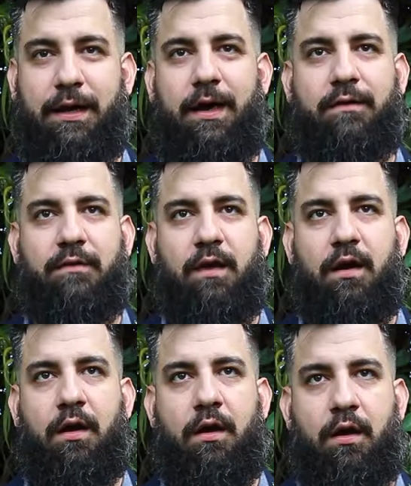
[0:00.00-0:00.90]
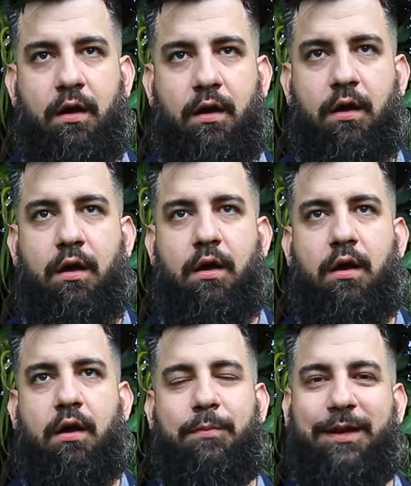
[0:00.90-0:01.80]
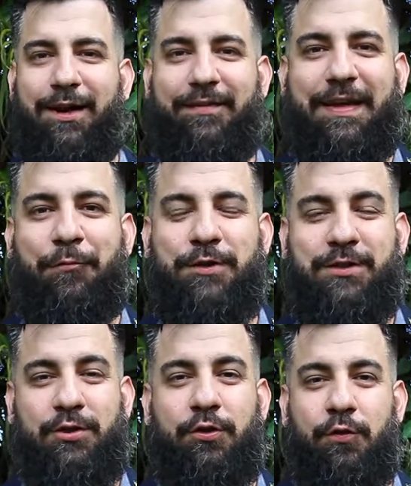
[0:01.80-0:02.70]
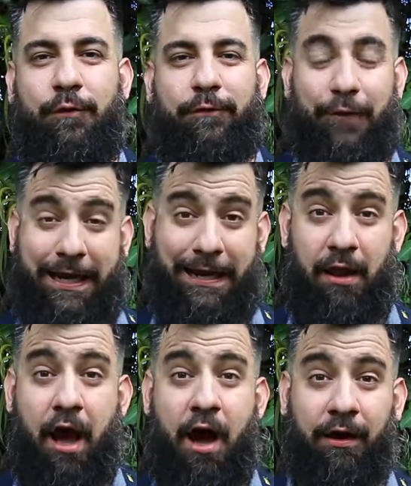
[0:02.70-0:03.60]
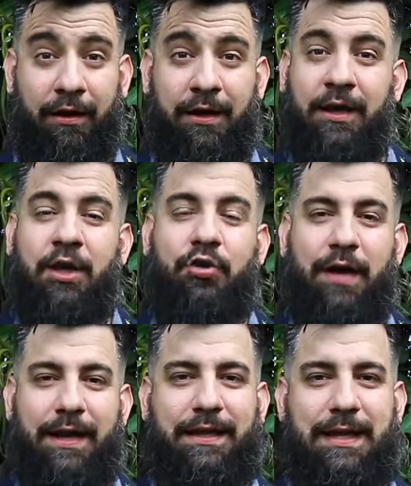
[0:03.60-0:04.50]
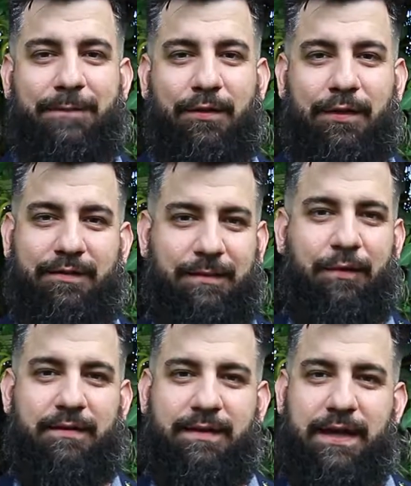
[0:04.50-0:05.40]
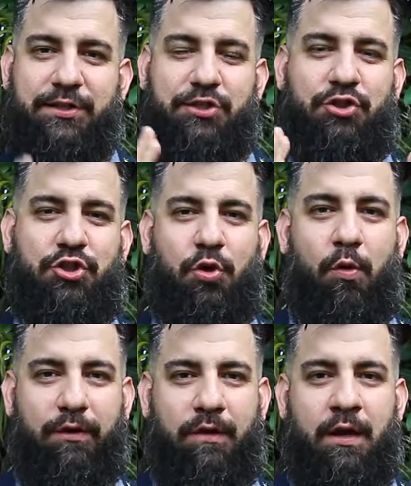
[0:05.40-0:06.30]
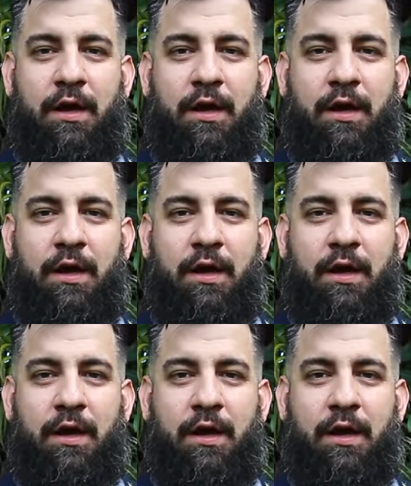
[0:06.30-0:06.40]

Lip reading: eyes, just like, because it was too freaking long. You got to keep your listing presentation short.